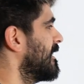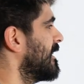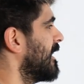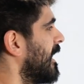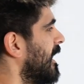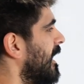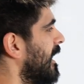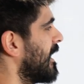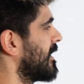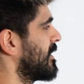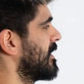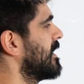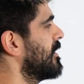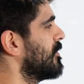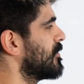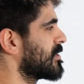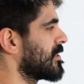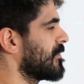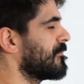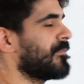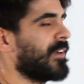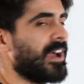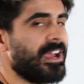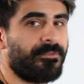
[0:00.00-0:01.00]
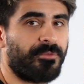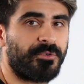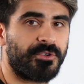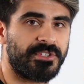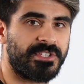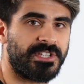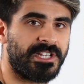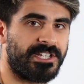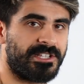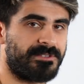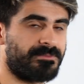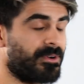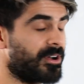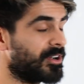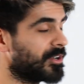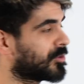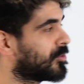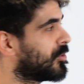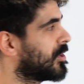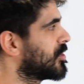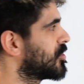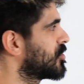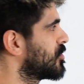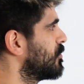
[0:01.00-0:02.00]
I think it was a 5 or 6 mark
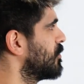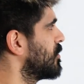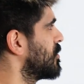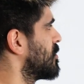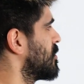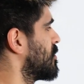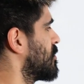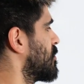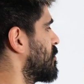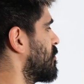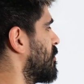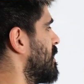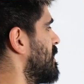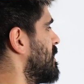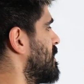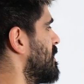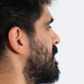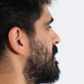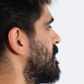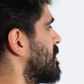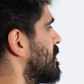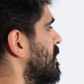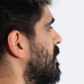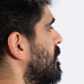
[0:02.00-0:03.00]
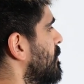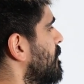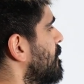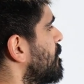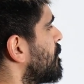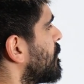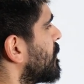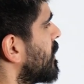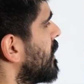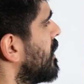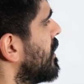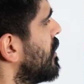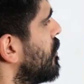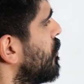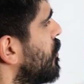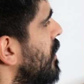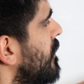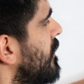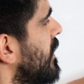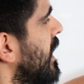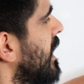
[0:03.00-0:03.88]
question, which is crazy. So we have a